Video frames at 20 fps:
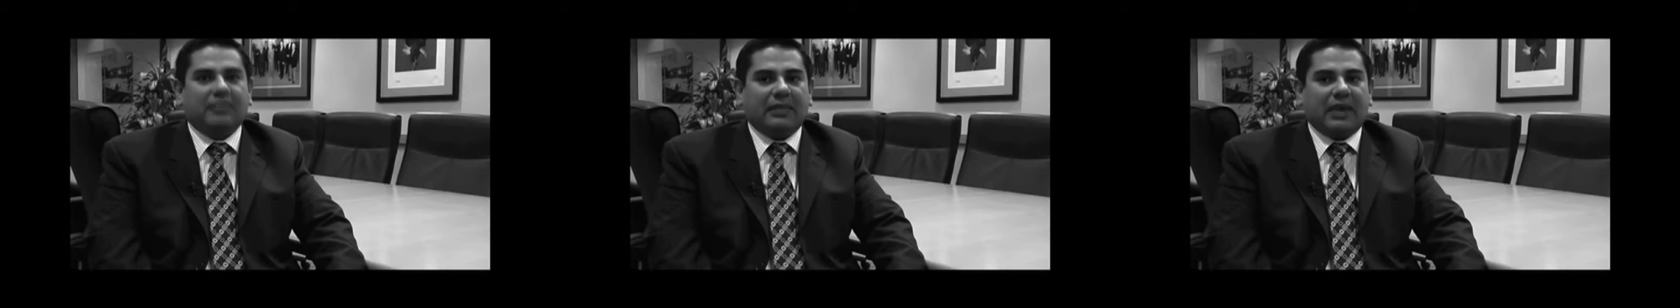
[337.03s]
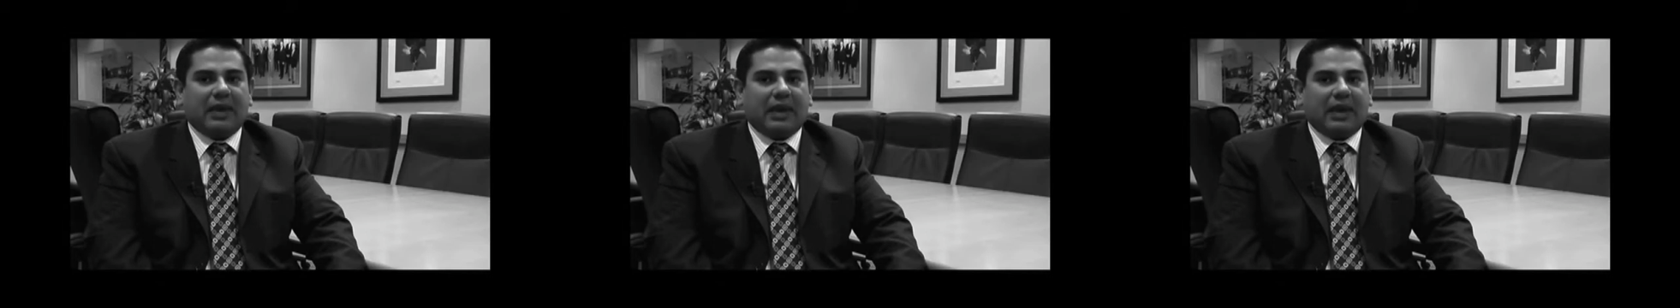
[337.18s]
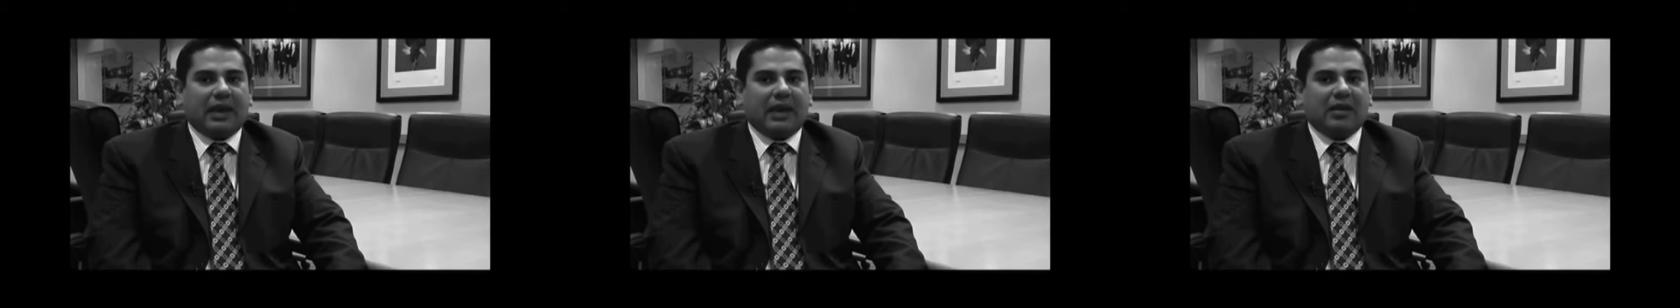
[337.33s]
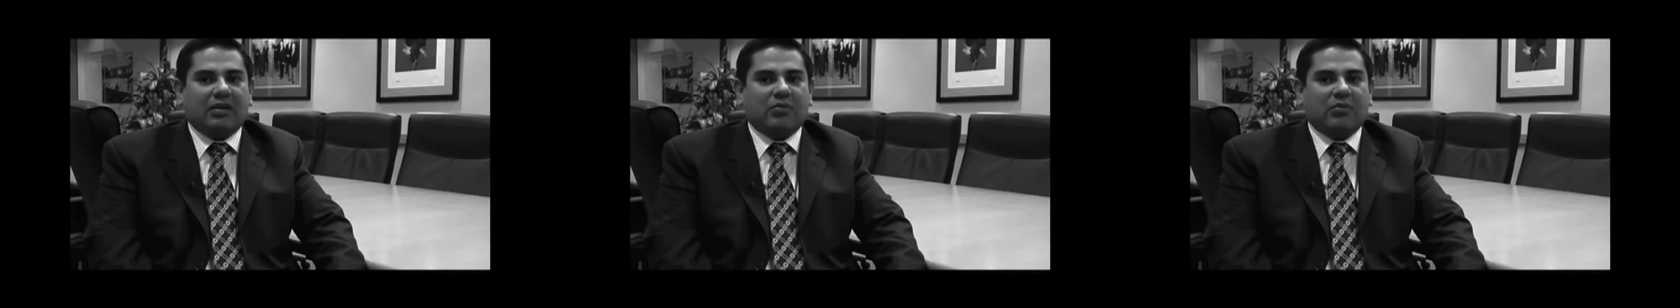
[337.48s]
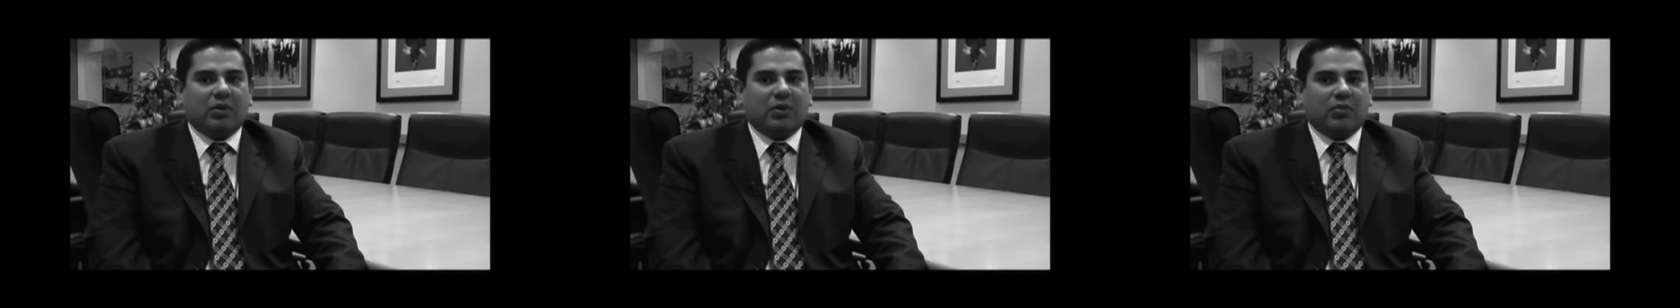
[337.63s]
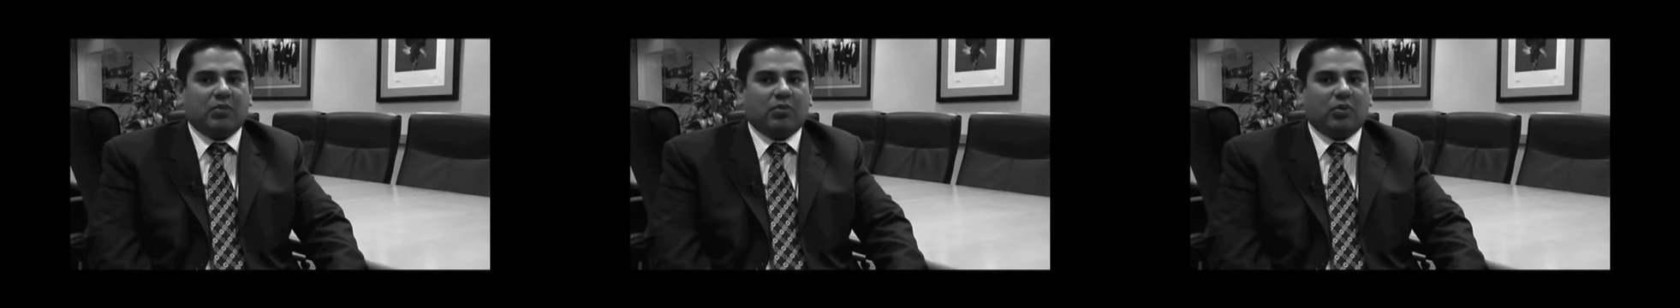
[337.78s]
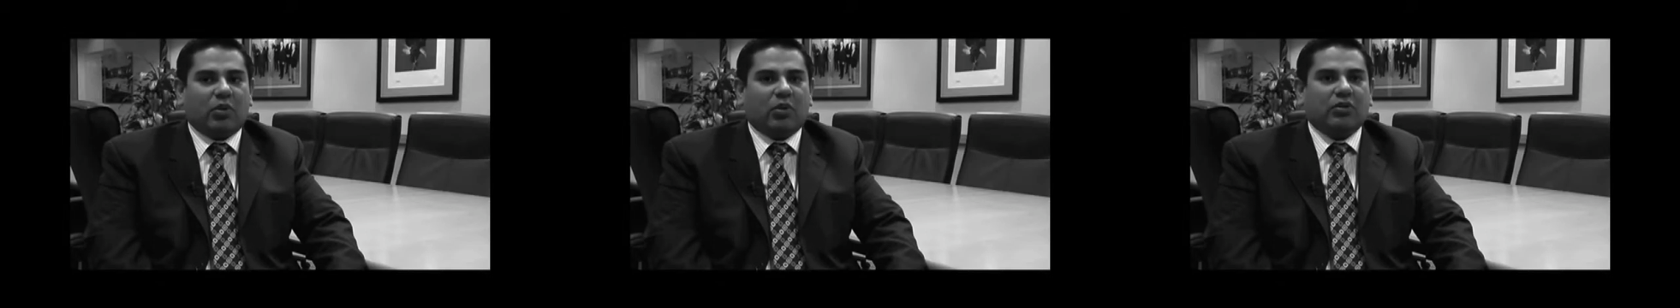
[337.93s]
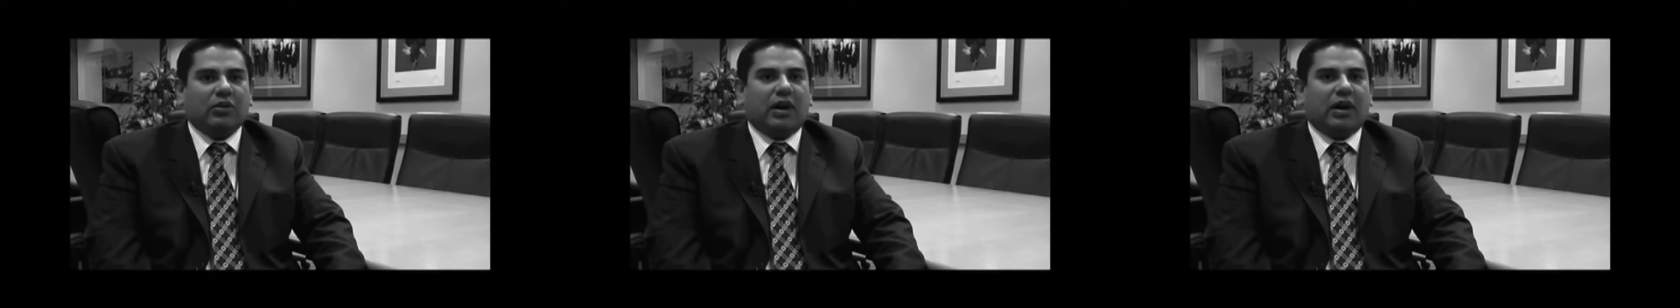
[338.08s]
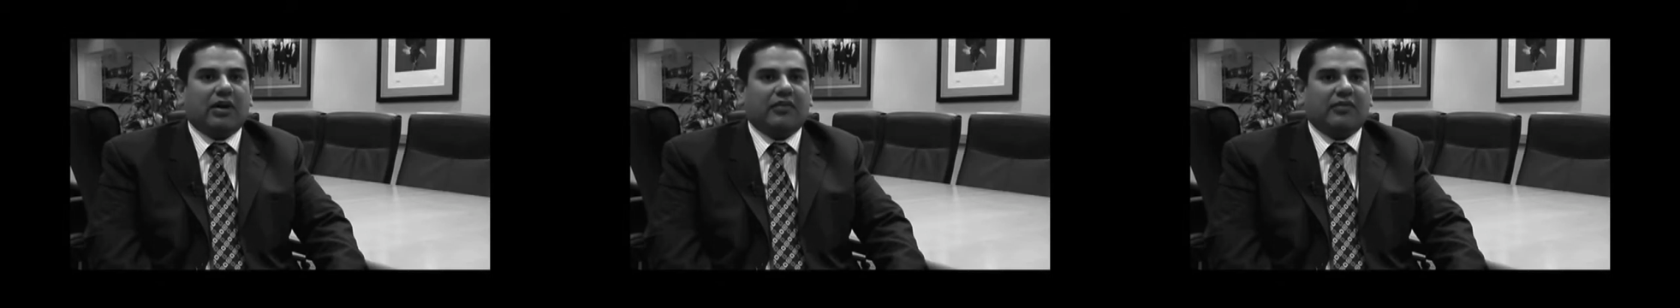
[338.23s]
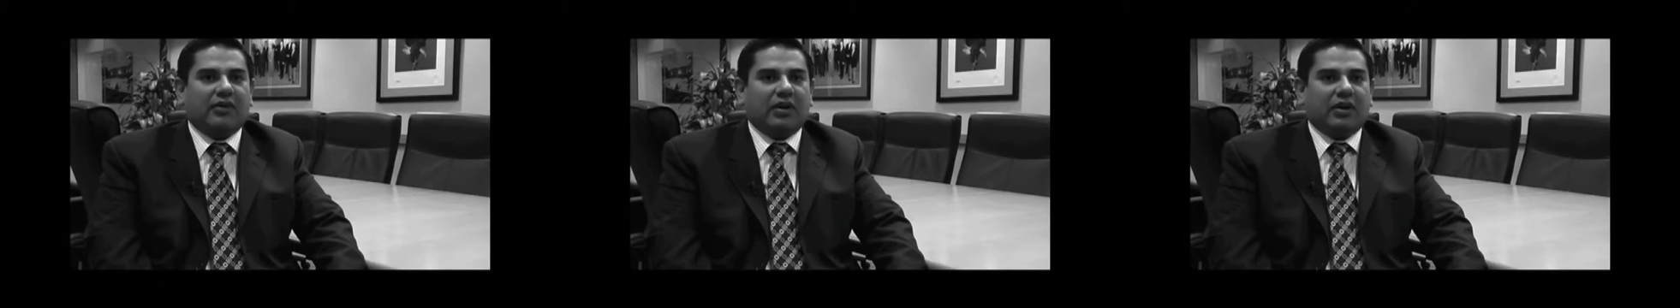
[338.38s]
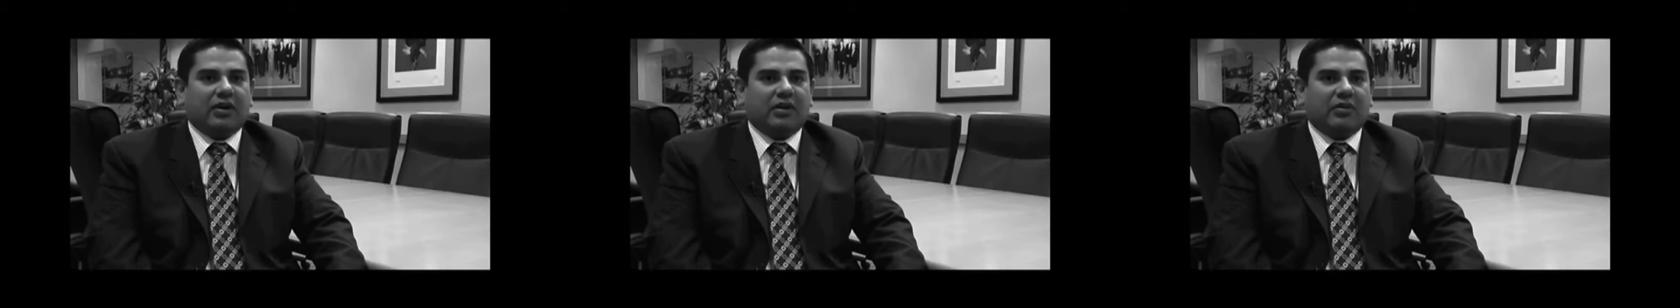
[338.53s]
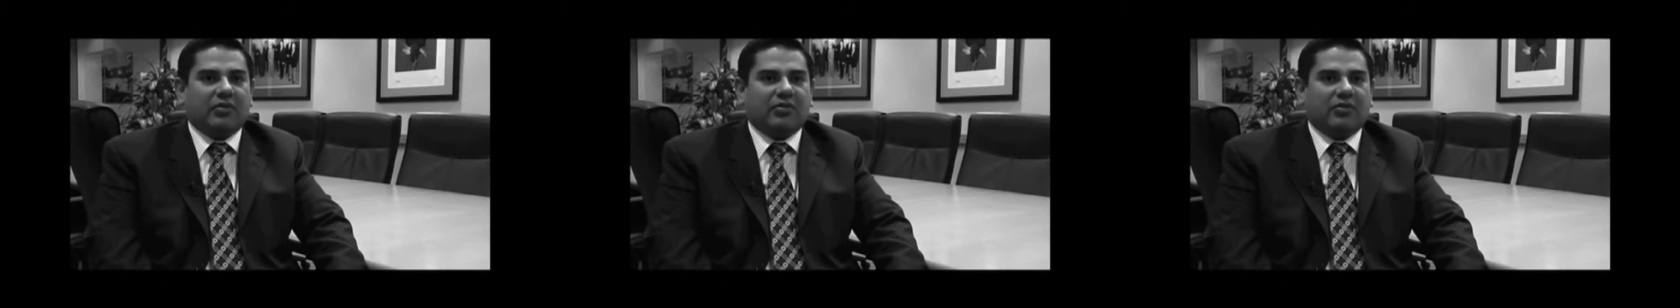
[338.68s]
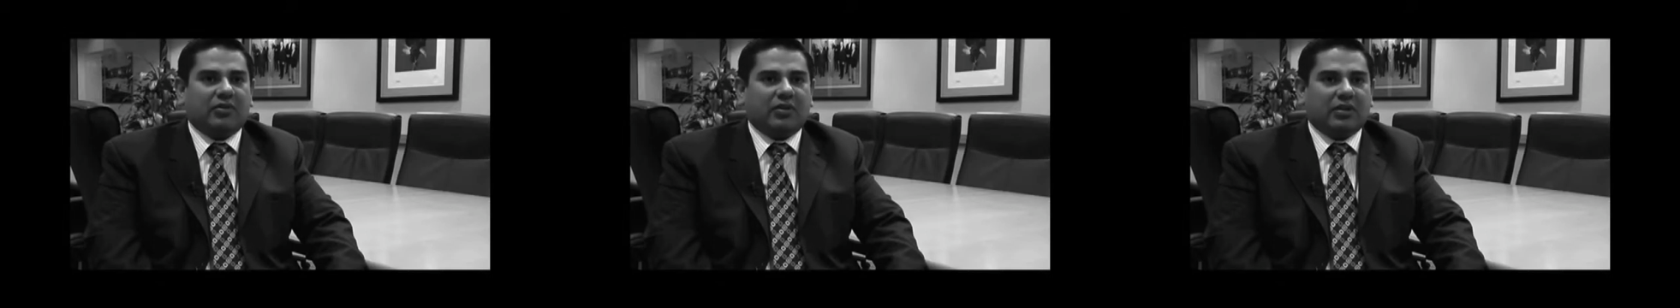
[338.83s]
and we rolled off a
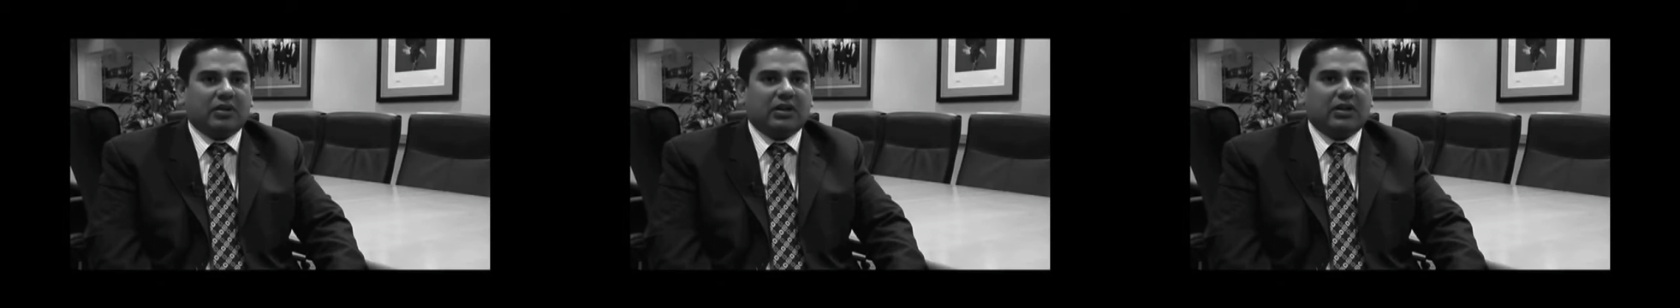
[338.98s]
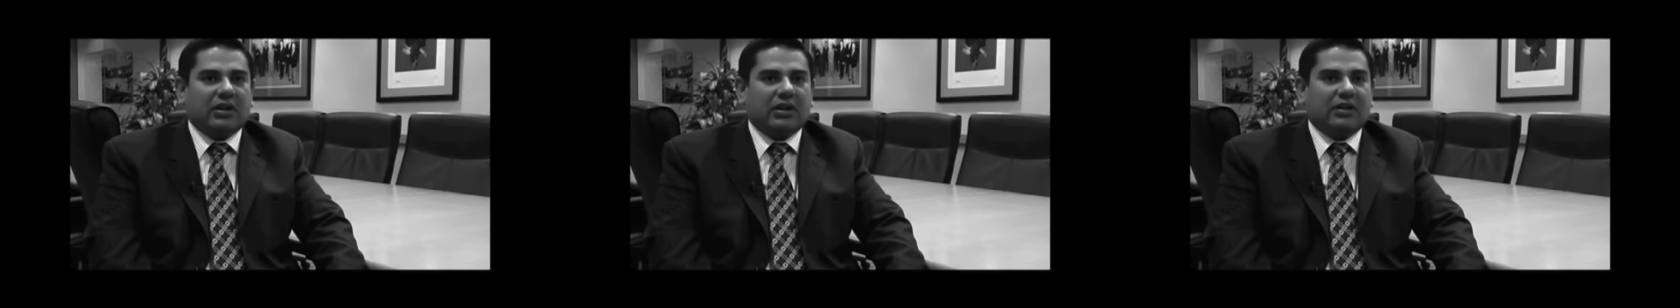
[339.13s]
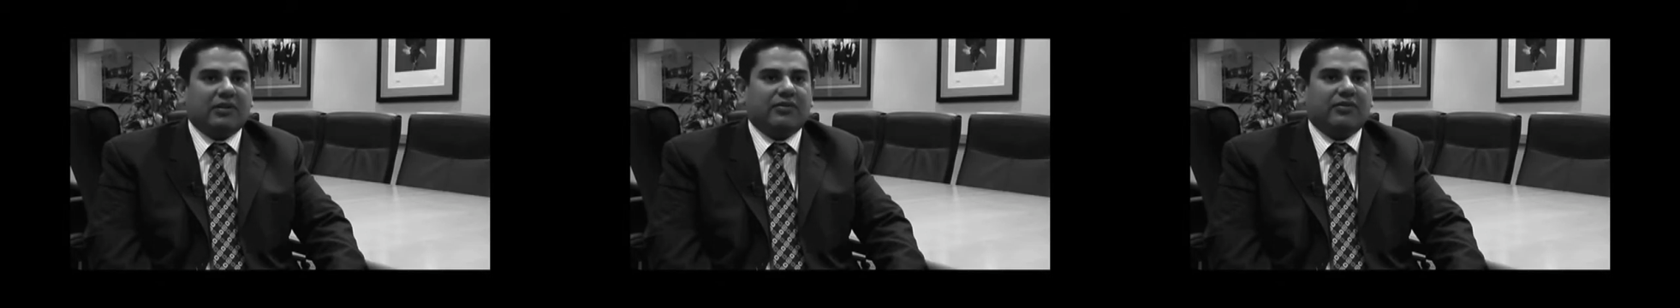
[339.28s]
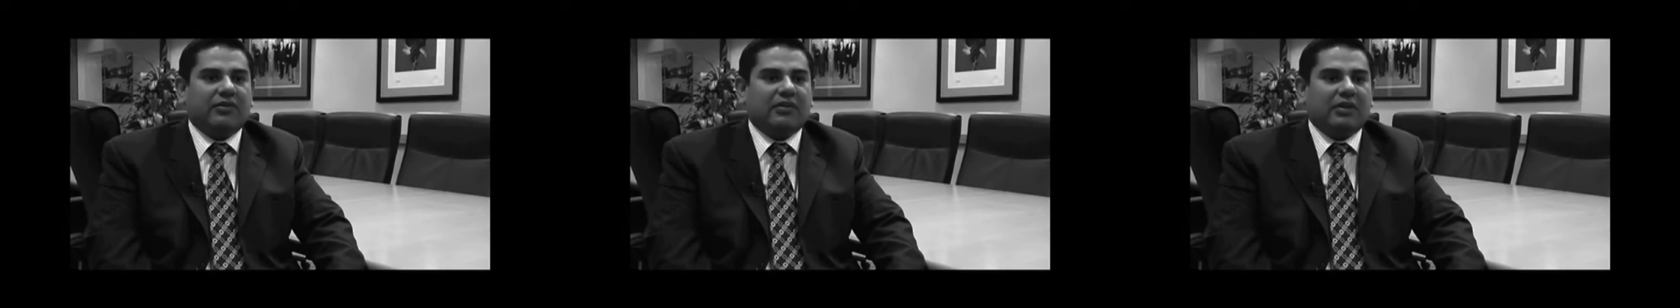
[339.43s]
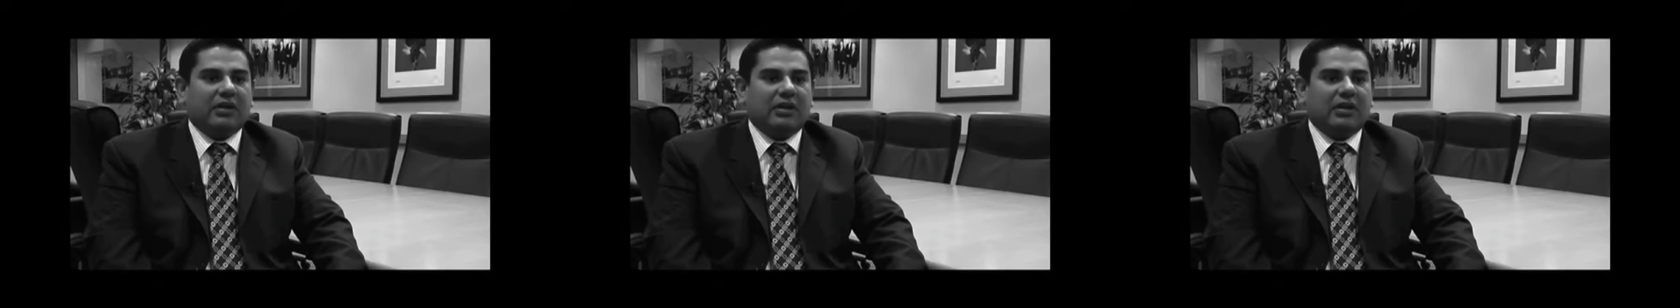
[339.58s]
100 foot cliff